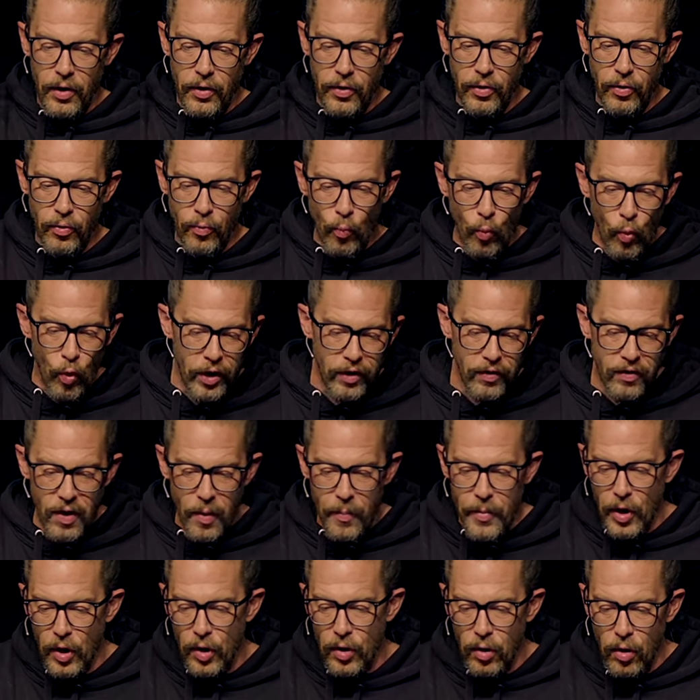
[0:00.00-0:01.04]

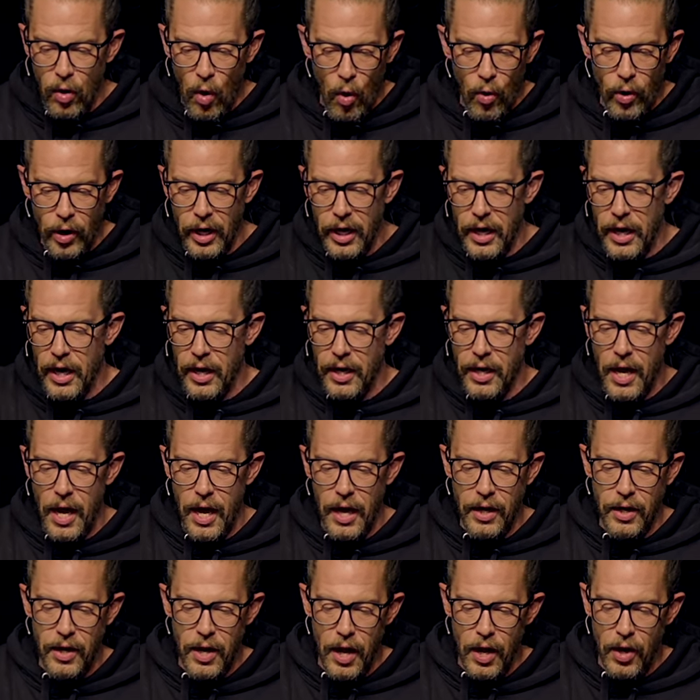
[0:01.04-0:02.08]
wisdom and glory
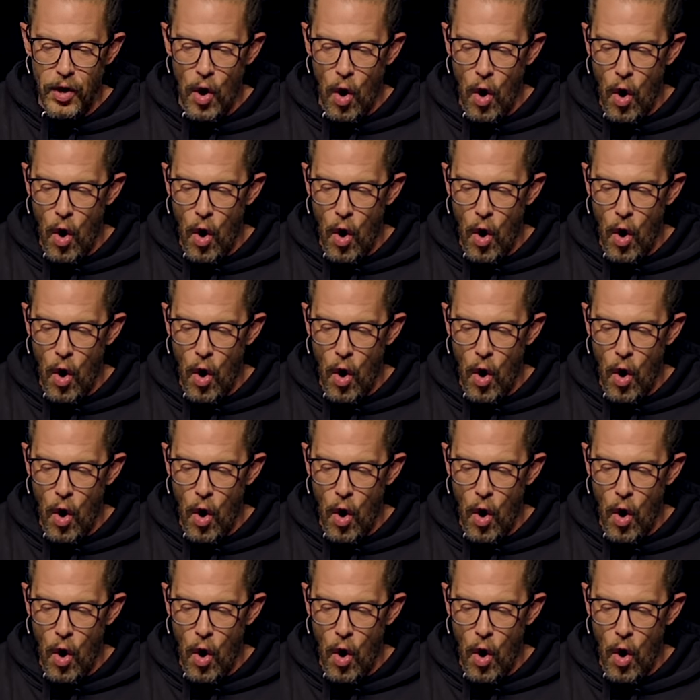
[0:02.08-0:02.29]
and